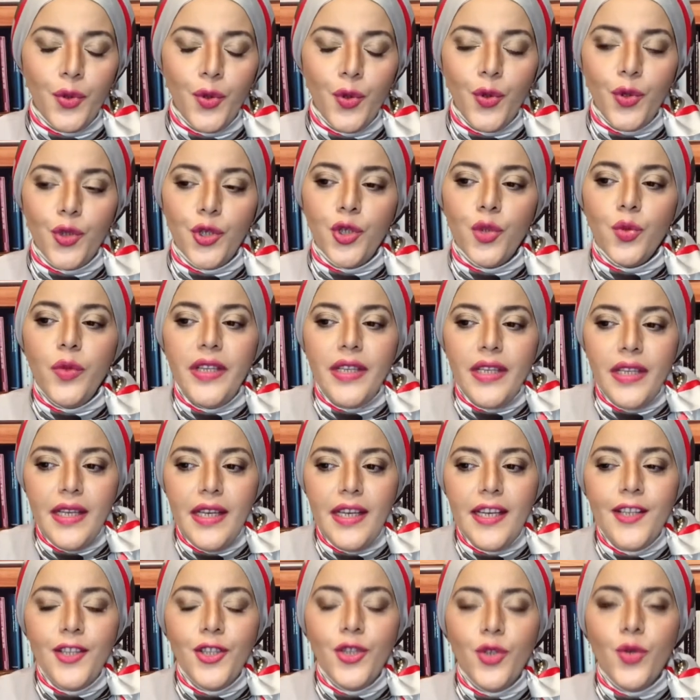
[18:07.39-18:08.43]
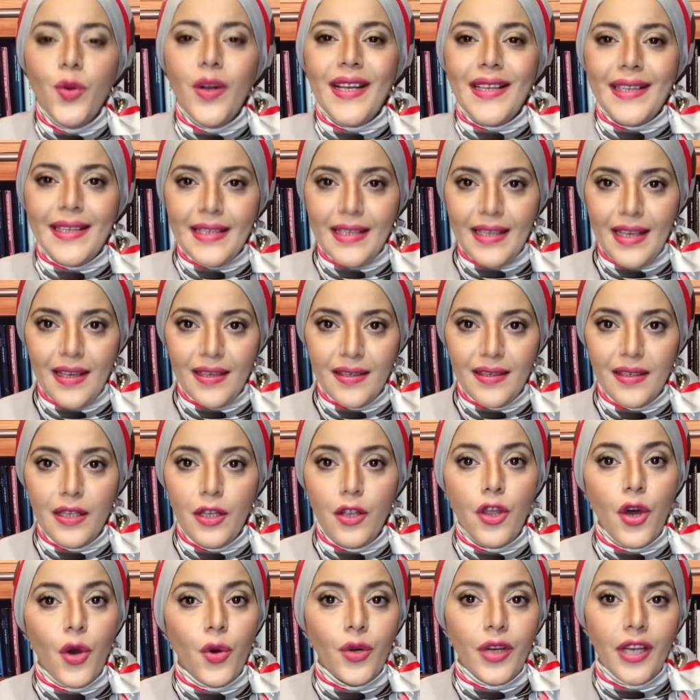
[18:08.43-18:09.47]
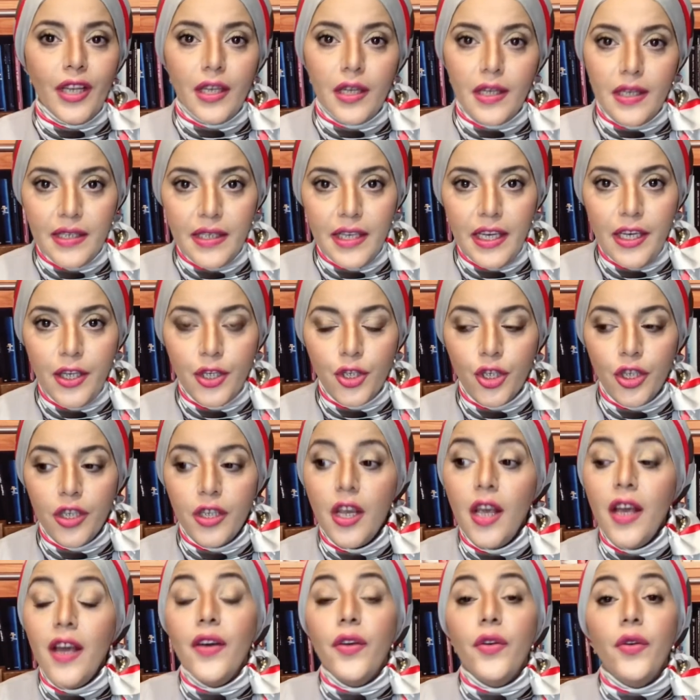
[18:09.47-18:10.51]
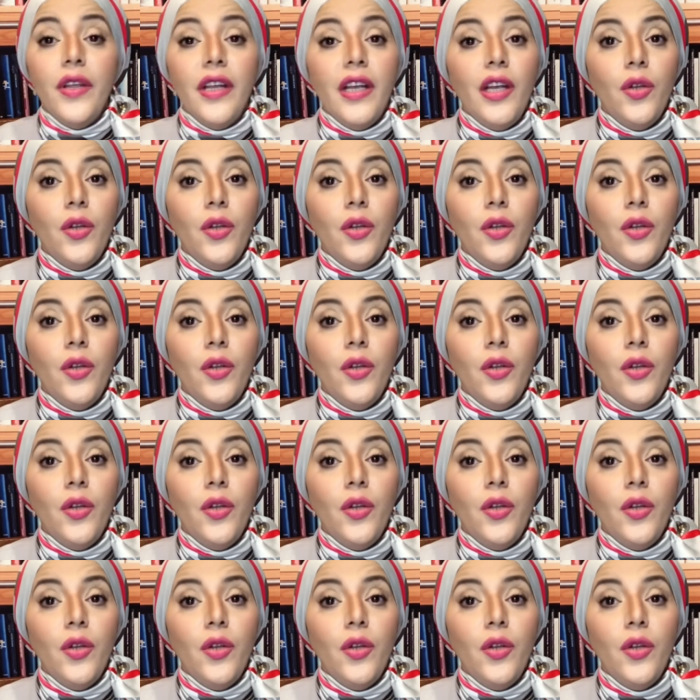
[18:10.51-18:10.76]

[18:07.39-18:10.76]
we need to assess the organization regularly,